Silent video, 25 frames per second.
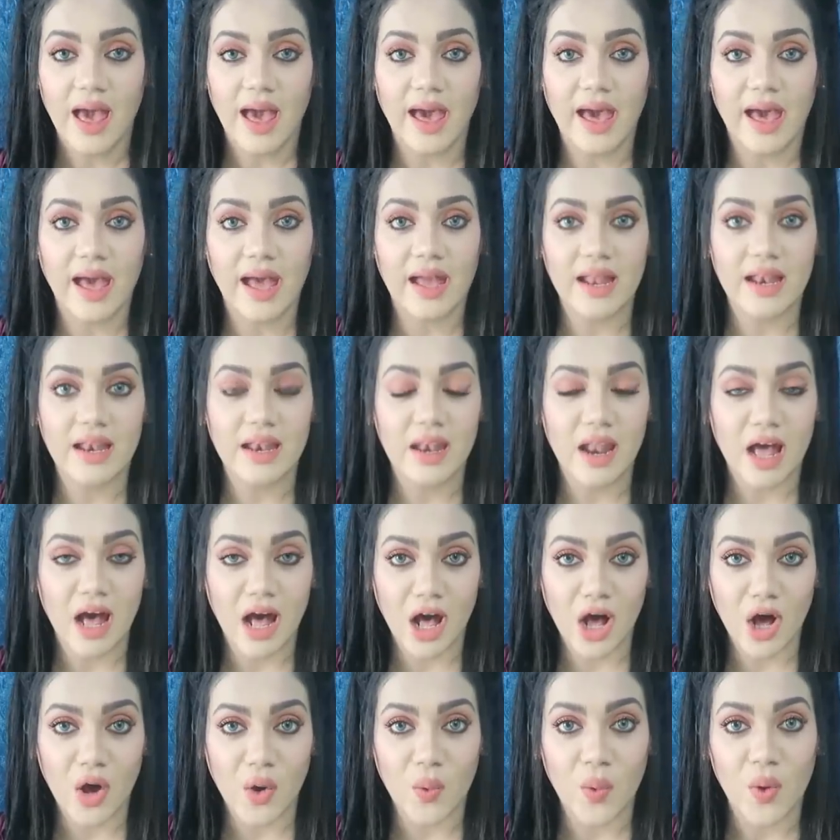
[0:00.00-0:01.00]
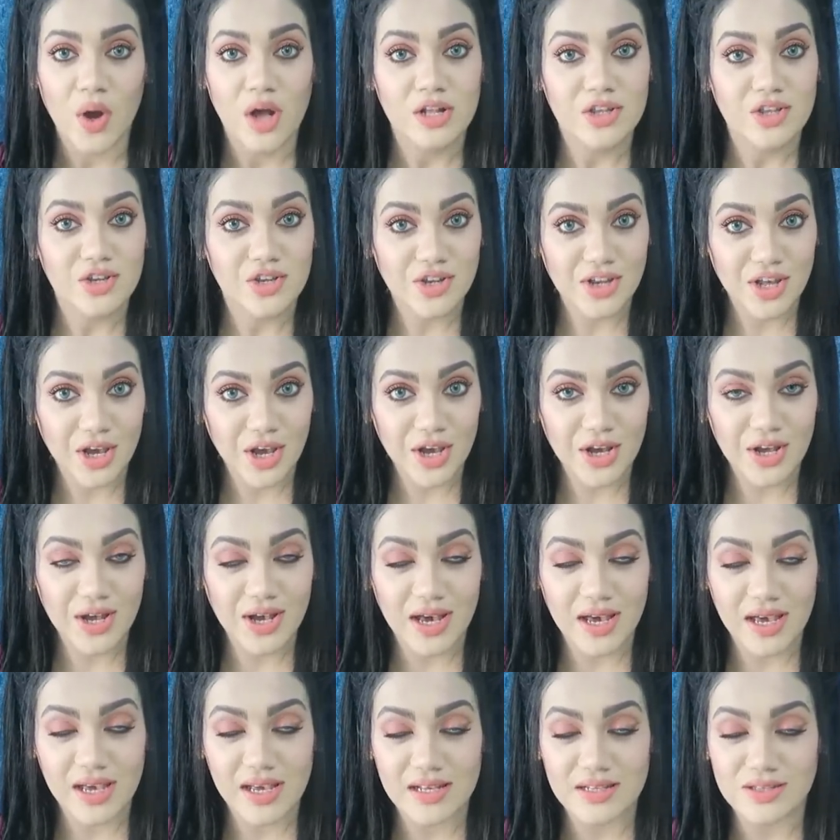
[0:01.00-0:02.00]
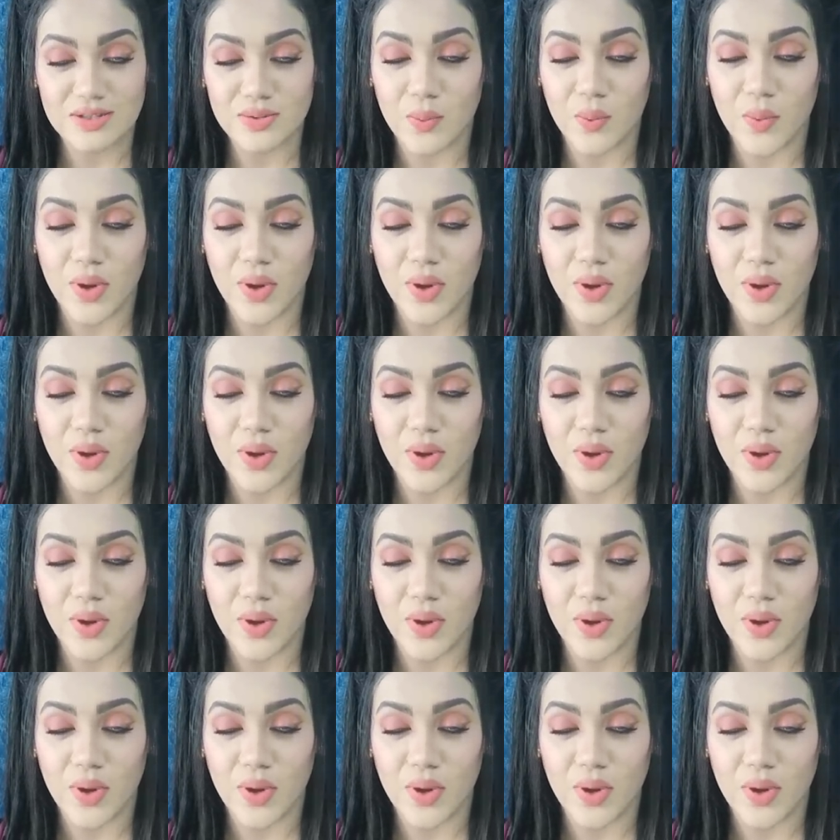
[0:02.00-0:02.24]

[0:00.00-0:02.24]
And now today, guys,